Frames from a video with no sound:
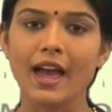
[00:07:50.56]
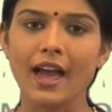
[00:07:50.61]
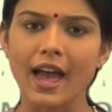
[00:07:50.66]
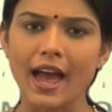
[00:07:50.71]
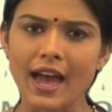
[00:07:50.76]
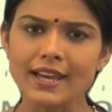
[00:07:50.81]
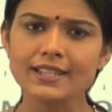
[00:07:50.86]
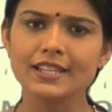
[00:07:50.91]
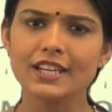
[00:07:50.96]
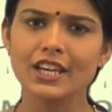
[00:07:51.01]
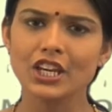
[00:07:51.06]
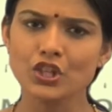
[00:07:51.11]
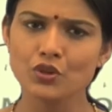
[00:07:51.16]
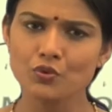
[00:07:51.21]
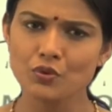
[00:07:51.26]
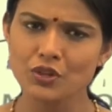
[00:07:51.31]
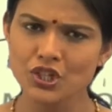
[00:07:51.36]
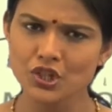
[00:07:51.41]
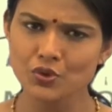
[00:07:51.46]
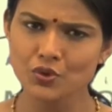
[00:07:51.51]
As
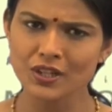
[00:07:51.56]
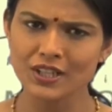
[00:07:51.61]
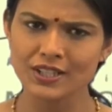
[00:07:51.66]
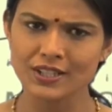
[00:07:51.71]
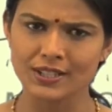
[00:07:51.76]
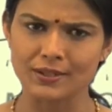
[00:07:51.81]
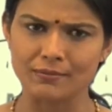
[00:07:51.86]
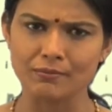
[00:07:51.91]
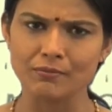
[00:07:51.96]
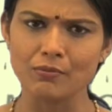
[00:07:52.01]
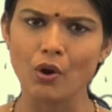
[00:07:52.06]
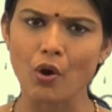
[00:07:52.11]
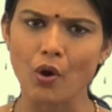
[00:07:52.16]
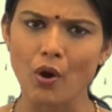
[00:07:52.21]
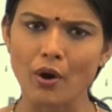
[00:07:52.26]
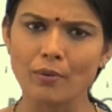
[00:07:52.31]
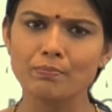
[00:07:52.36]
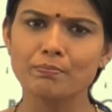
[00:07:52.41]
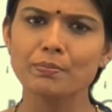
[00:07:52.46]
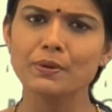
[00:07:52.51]
individualism
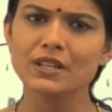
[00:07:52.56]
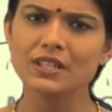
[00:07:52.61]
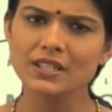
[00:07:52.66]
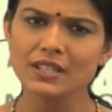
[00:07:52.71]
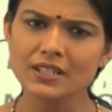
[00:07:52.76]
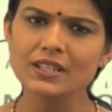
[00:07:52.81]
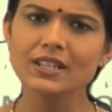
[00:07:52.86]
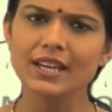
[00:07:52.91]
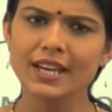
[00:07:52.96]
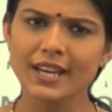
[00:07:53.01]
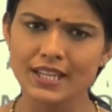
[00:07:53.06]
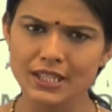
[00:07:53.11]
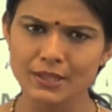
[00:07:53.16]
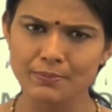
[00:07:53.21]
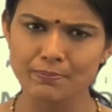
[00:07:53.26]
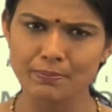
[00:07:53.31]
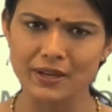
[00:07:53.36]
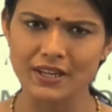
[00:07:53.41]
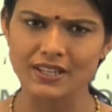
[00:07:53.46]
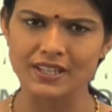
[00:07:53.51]
or personal
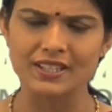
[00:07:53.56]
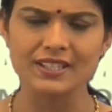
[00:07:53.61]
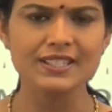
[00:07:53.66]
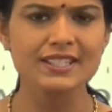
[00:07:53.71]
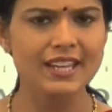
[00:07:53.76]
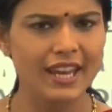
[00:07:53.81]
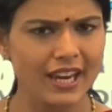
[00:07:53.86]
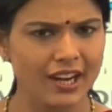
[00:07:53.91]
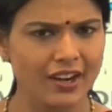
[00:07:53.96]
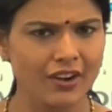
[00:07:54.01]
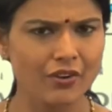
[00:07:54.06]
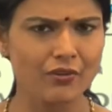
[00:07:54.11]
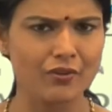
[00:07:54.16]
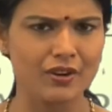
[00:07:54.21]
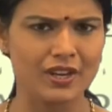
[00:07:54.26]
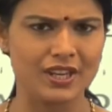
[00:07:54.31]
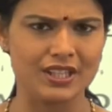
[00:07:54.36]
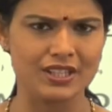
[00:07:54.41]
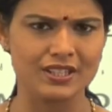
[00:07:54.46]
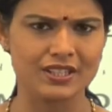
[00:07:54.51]
independence
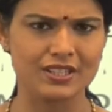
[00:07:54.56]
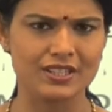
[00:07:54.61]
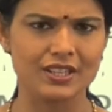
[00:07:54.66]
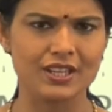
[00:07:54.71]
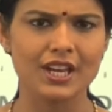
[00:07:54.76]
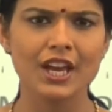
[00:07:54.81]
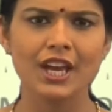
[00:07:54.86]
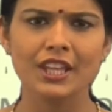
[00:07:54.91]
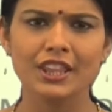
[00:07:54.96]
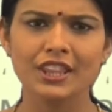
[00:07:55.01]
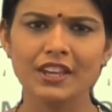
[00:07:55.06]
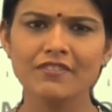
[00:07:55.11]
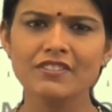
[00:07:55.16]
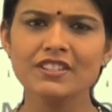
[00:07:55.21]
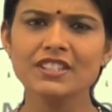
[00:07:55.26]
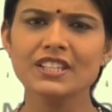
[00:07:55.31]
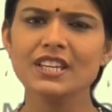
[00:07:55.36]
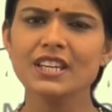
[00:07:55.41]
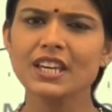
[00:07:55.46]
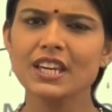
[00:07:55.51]
increased, there was
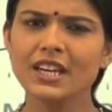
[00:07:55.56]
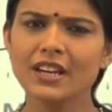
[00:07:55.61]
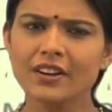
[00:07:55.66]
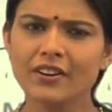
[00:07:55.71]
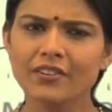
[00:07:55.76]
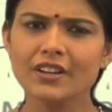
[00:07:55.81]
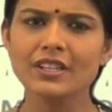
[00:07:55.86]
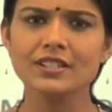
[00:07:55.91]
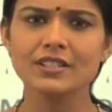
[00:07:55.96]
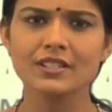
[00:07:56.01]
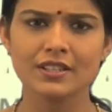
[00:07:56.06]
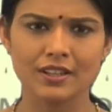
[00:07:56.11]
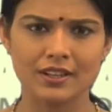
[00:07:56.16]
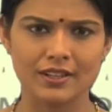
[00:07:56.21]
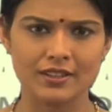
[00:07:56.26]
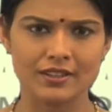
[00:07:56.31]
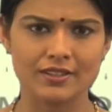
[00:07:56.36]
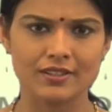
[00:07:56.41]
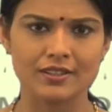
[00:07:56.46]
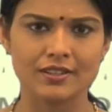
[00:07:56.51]
an increased
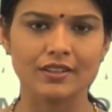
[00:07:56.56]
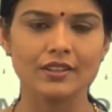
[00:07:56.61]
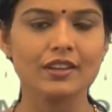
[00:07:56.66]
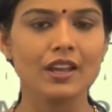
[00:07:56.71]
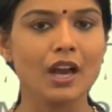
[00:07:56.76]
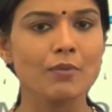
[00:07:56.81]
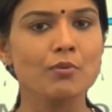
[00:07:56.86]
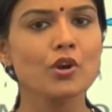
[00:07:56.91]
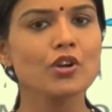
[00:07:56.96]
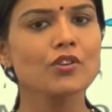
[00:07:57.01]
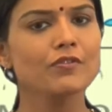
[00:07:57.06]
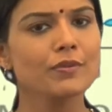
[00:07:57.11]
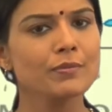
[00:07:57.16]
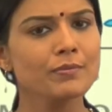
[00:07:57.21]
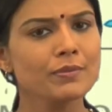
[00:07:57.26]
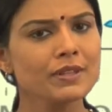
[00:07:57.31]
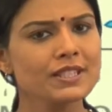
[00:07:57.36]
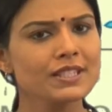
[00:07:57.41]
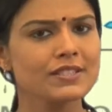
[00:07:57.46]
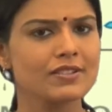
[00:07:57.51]
concern about
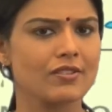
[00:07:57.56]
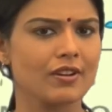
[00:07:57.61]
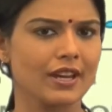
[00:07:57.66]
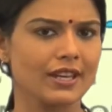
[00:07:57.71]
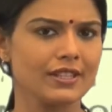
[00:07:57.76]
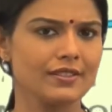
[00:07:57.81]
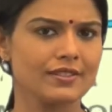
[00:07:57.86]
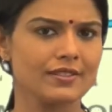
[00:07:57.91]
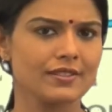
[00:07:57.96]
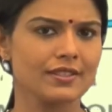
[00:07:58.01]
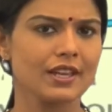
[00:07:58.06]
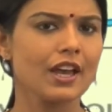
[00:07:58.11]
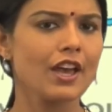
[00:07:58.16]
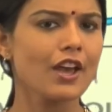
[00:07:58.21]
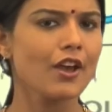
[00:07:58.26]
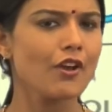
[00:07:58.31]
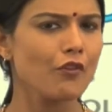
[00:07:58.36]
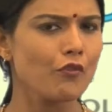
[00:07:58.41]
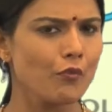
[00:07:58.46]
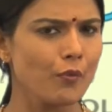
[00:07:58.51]
women's rights,
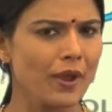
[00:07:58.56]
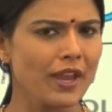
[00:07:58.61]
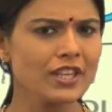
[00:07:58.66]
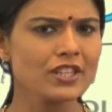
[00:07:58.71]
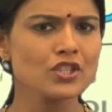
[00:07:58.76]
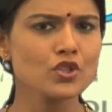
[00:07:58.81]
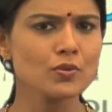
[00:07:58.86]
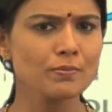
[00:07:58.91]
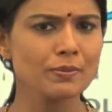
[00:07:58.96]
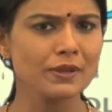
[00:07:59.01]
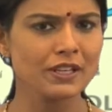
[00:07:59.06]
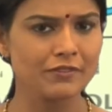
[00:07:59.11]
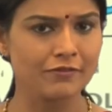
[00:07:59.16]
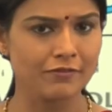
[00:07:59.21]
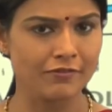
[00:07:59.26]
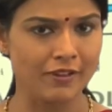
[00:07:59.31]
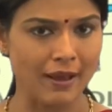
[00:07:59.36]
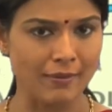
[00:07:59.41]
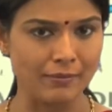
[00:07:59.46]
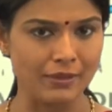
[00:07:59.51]
ways to build
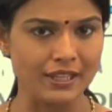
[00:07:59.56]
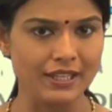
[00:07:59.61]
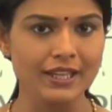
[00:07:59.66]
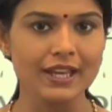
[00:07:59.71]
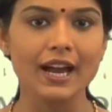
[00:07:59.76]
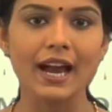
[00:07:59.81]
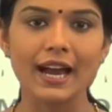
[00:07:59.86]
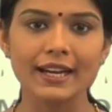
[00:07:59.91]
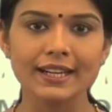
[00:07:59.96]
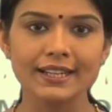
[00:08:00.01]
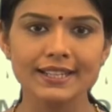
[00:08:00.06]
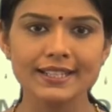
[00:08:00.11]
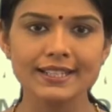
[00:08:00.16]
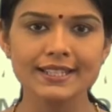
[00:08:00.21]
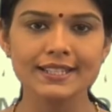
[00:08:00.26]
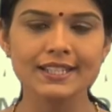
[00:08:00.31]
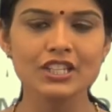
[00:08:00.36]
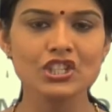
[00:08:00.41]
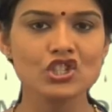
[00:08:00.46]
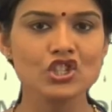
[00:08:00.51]
family and
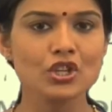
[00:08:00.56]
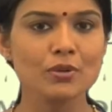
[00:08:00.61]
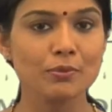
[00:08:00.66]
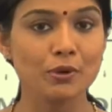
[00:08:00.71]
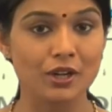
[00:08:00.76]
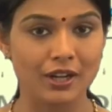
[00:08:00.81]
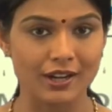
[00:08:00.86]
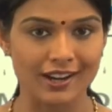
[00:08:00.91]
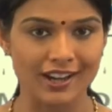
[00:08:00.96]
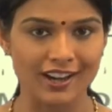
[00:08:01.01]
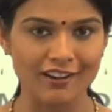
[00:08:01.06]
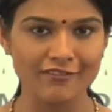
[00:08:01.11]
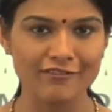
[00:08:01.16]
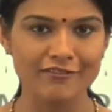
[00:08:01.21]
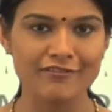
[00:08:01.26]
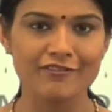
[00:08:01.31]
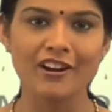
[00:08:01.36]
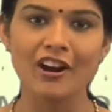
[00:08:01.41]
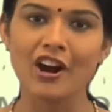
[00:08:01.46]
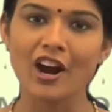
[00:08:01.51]
discussion about love
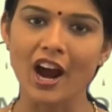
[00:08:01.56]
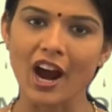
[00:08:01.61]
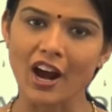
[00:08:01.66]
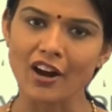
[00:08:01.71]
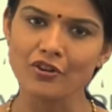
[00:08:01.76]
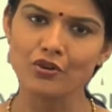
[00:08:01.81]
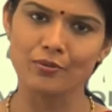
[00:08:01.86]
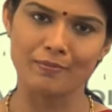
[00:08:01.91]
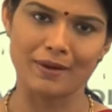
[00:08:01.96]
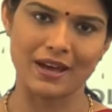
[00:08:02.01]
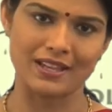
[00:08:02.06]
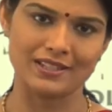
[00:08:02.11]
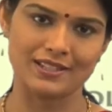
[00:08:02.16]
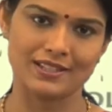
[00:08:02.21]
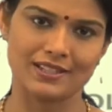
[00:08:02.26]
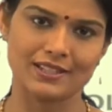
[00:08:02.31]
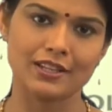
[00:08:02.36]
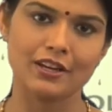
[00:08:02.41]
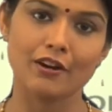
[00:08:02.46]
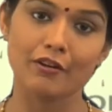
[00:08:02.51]
and
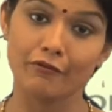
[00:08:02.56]
romance.